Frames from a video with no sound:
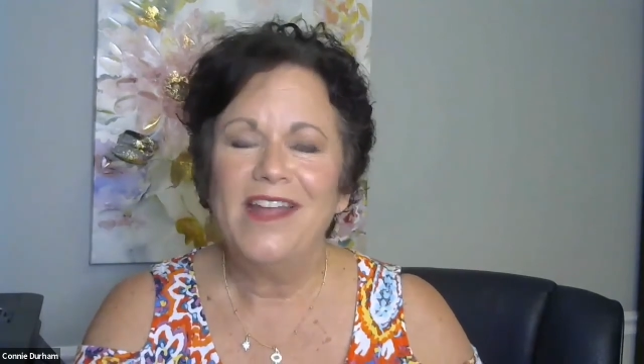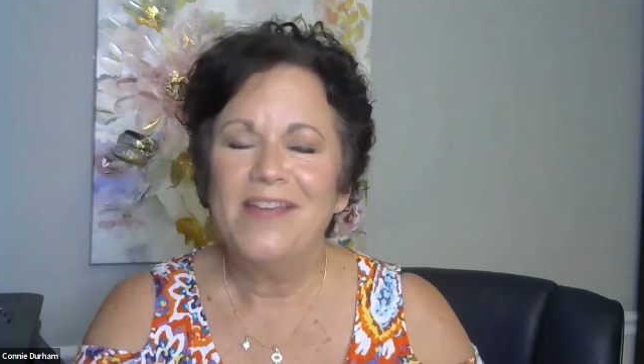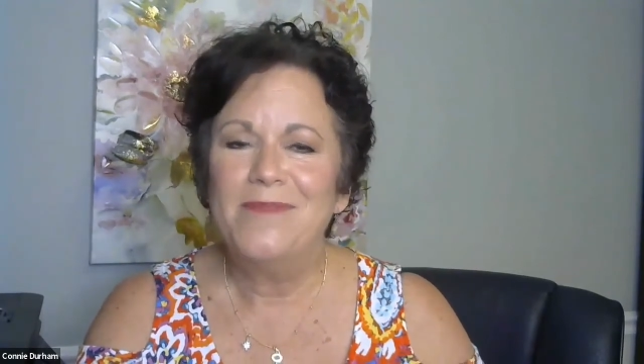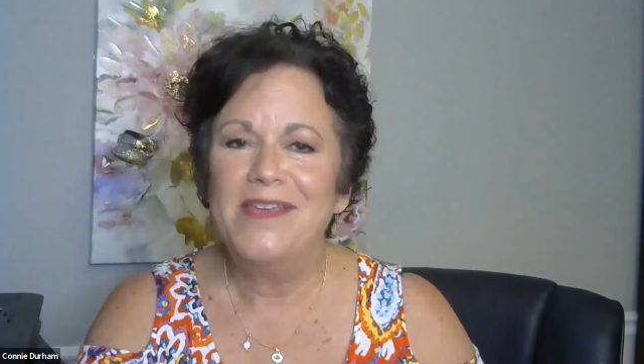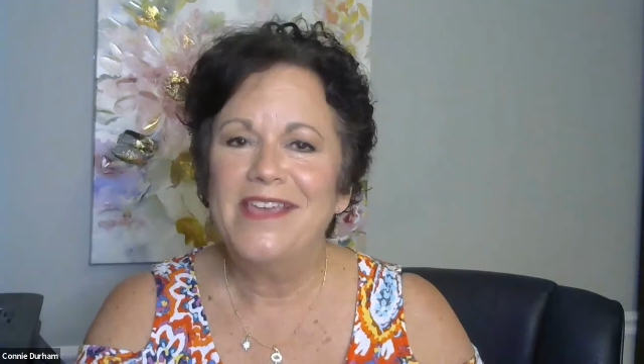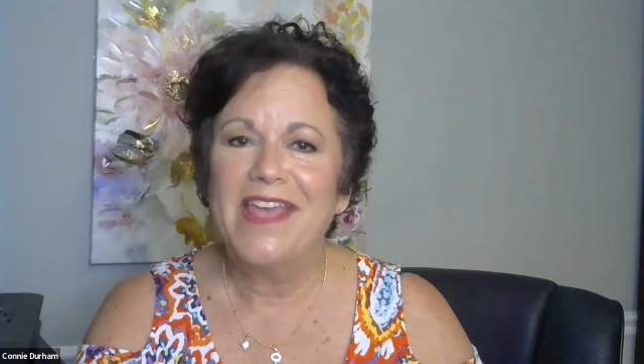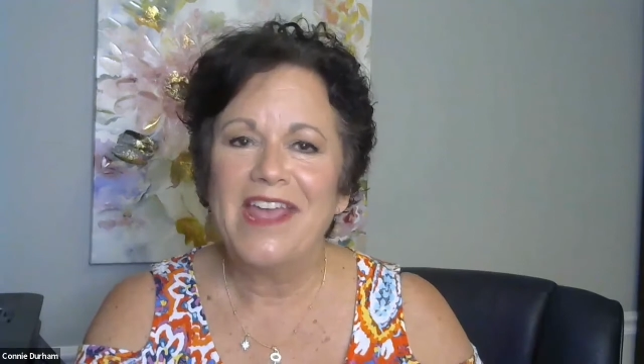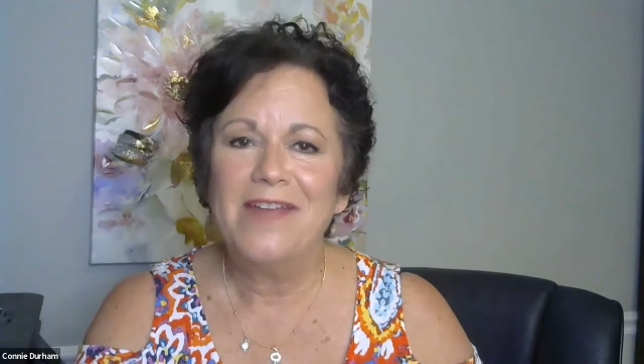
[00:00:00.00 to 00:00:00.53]
I
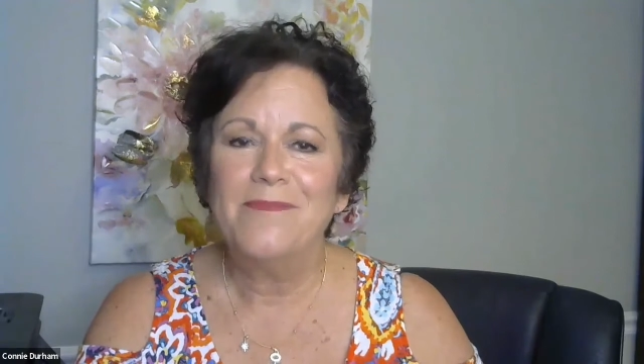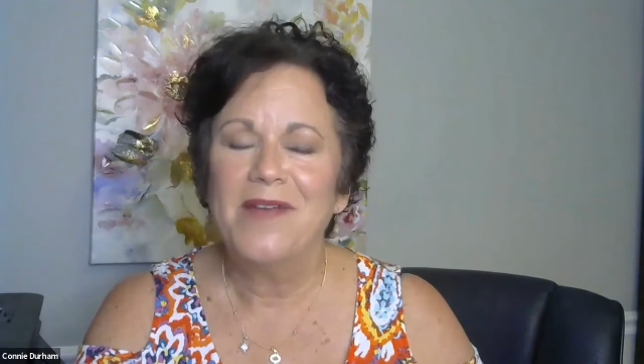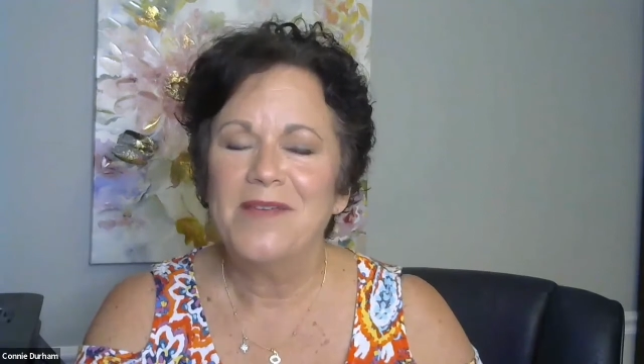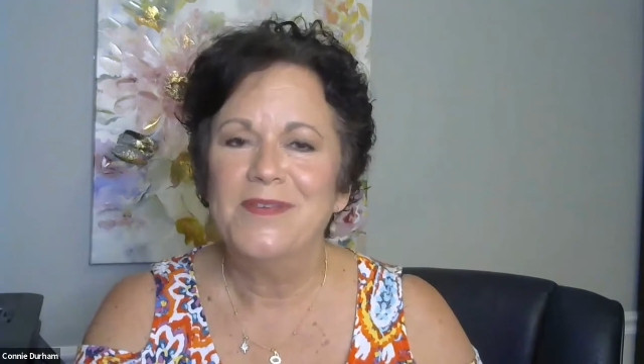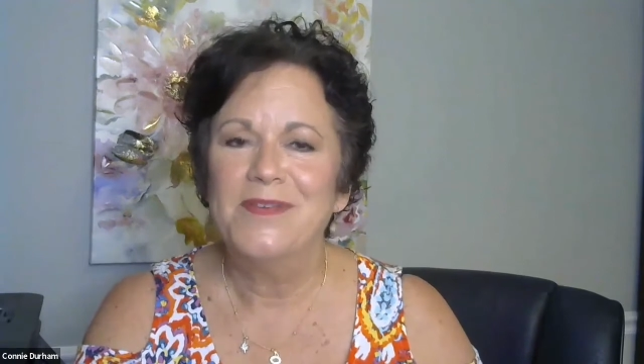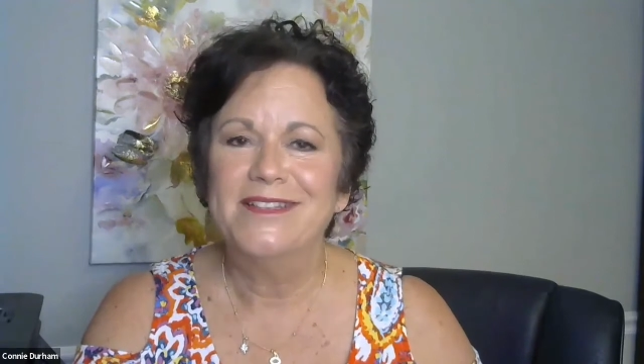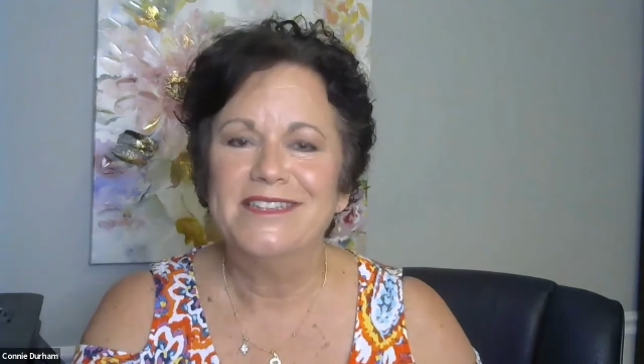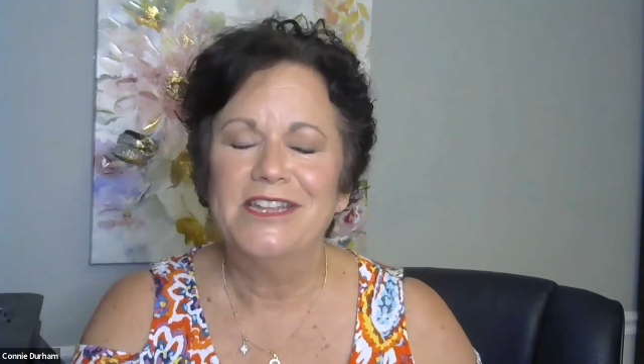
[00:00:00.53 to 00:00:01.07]
began my
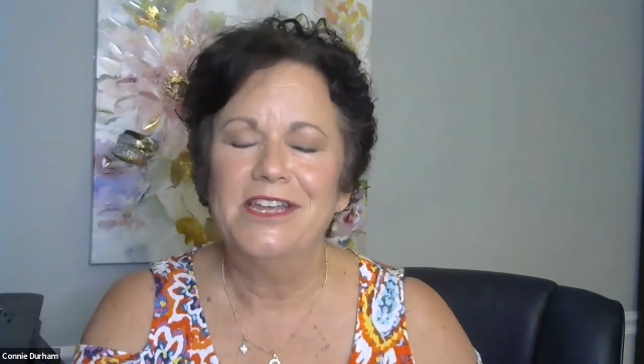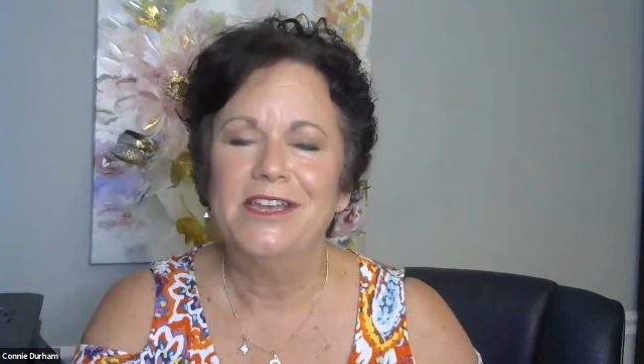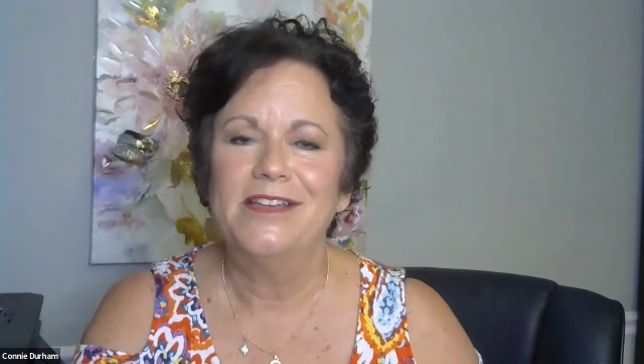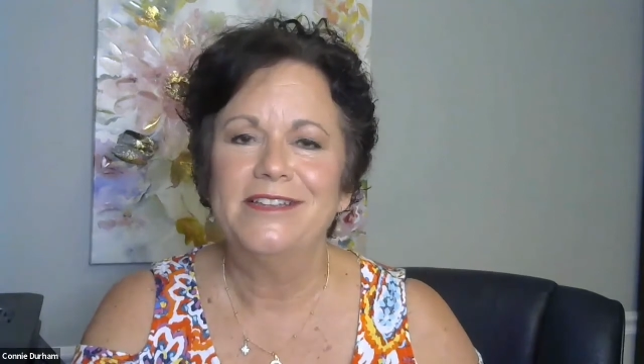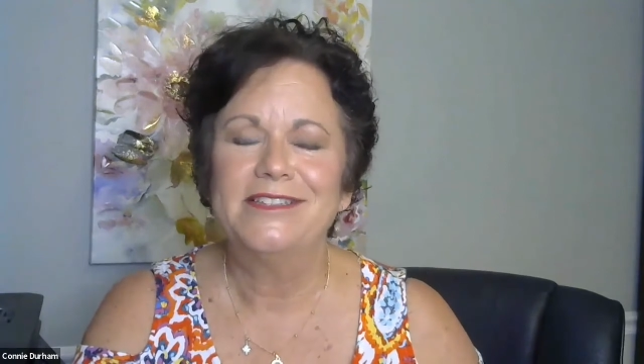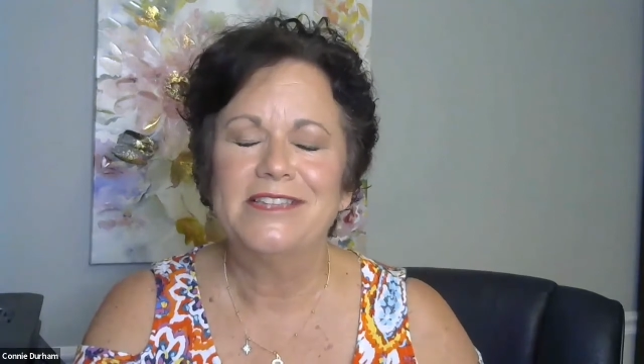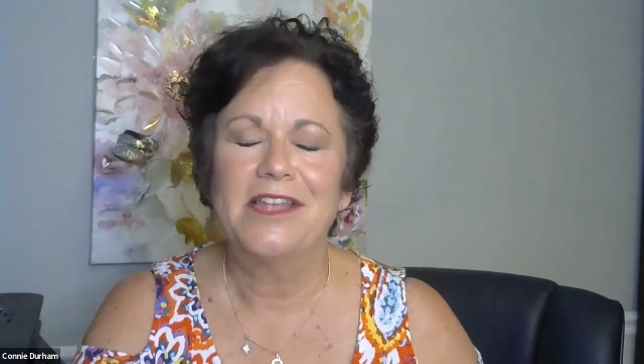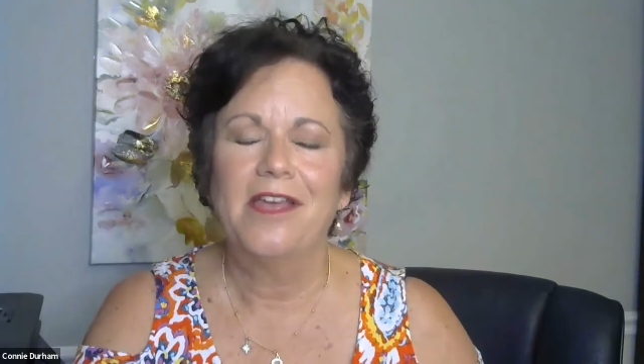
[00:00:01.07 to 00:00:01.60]
business,